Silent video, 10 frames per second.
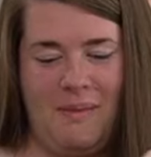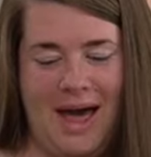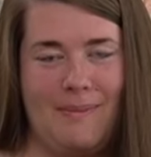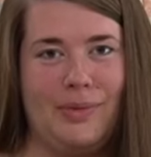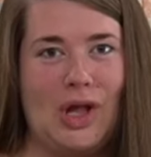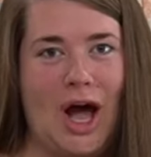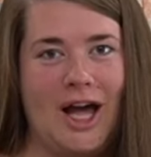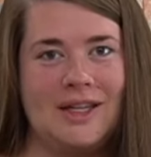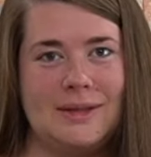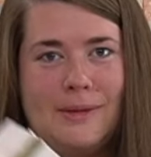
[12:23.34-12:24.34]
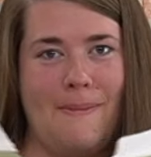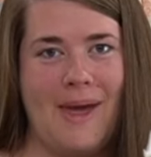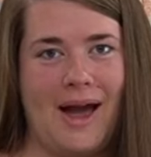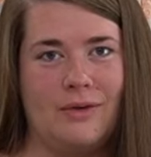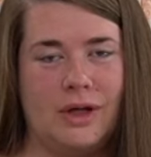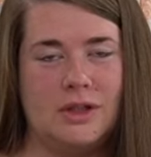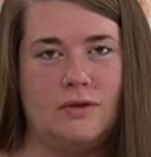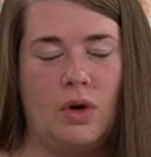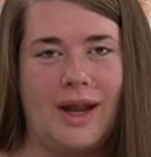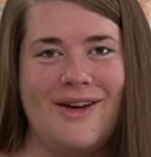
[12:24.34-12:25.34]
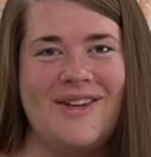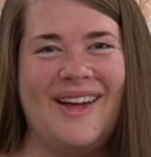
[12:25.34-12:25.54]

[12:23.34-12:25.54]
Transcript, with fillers: my blocks backwards for you.